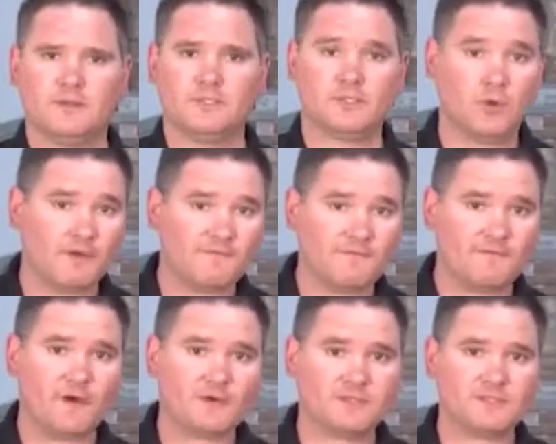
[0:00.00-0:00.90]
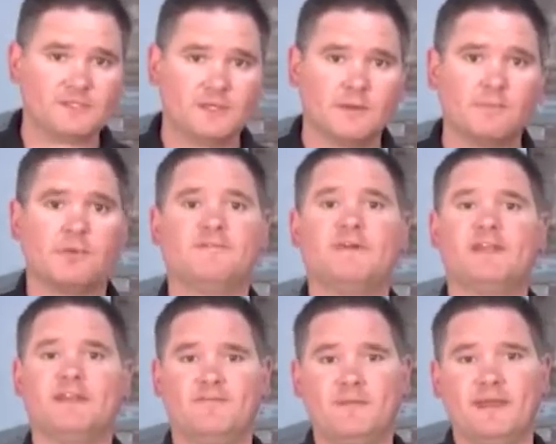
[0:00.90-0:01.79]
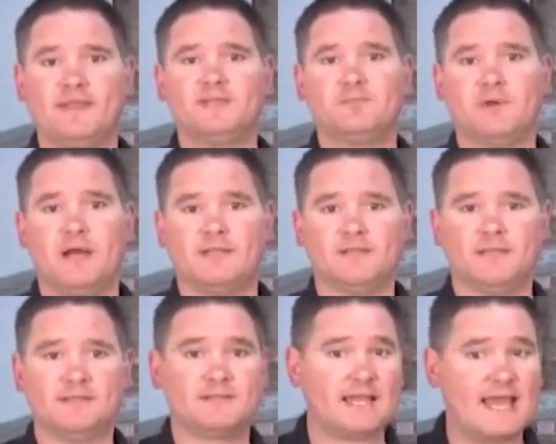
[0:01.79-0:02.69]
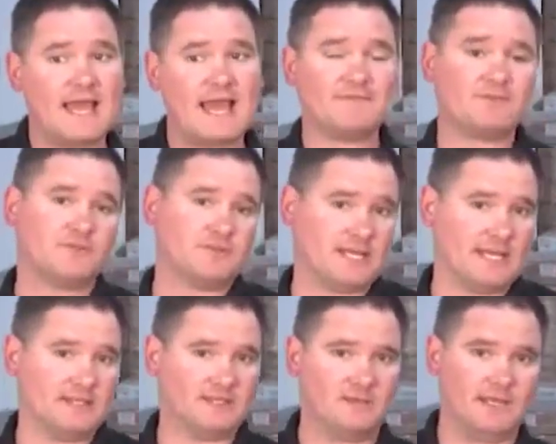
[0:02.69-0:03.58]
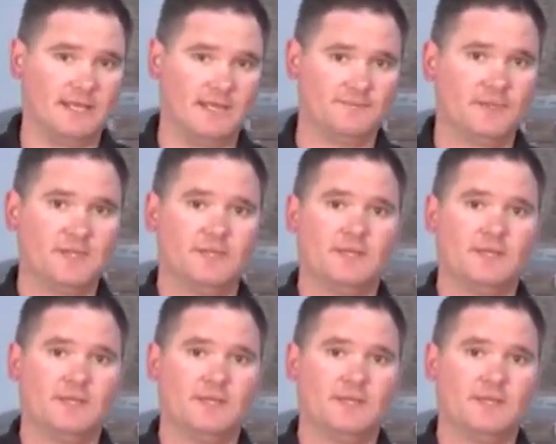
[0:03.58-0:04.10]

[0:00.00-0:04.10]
So our first preventative maintenance process after today's cleaning